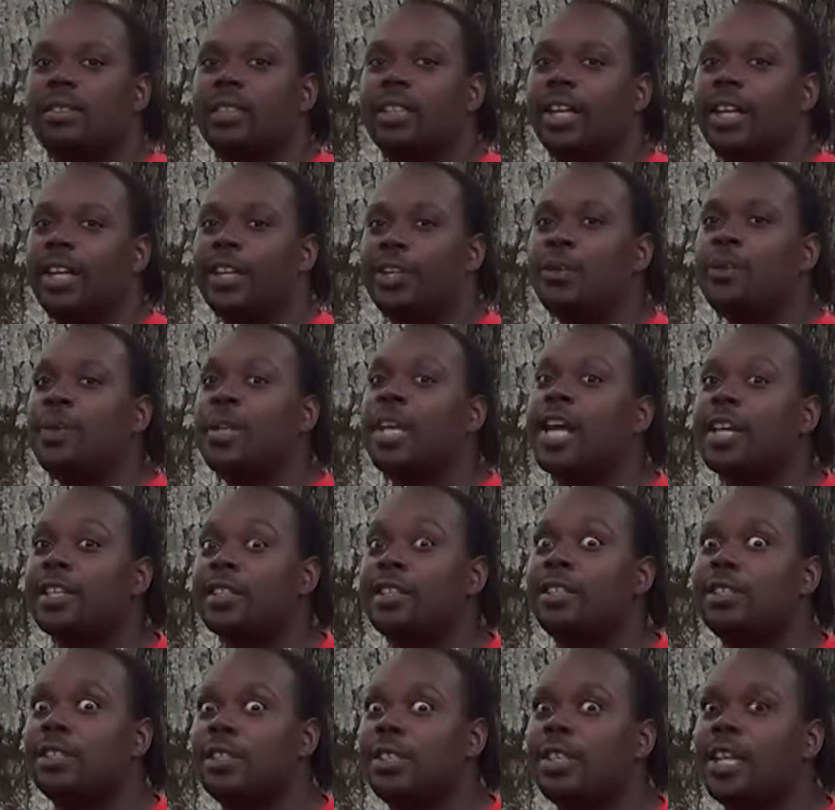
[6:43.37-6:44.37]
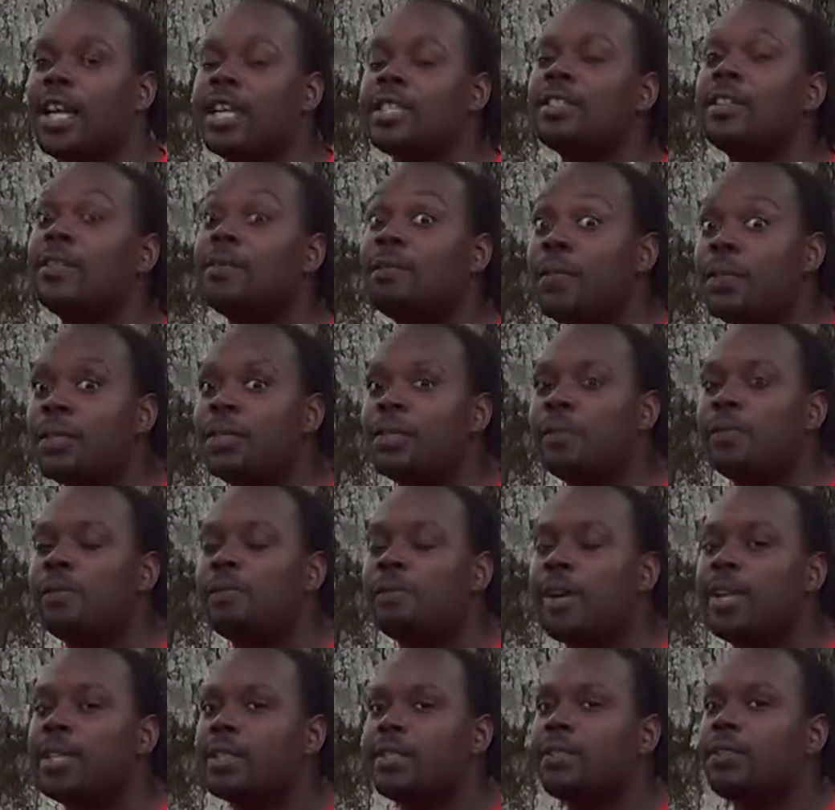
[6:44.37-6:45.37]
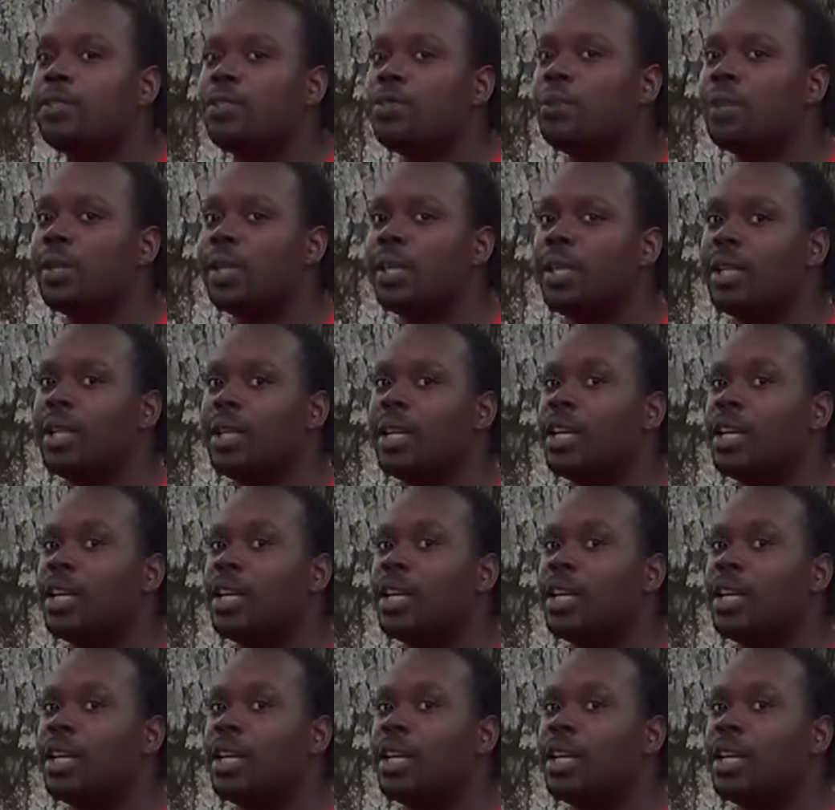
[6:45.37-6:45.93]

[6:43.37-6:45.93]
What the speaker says: And you can actually see that's the physical face of the tree.